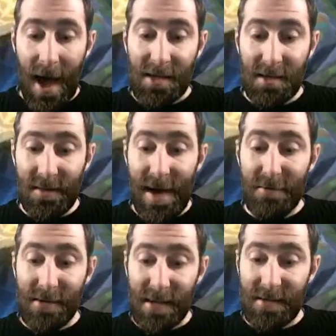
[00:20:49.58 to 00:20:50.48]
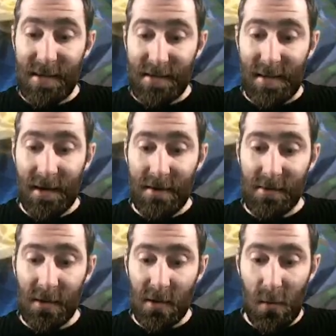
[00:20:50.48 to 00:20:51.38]
Actually, there is a 6th hunter.
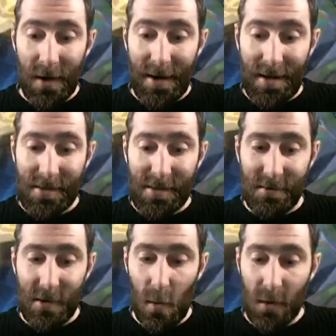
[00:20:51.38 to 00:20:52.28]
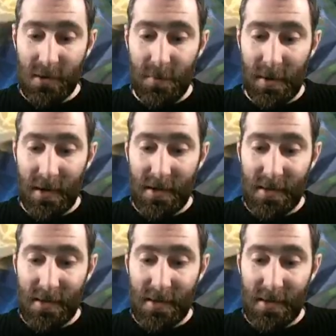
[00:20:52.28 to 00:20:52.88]
It's not the one I necessarily wanted, but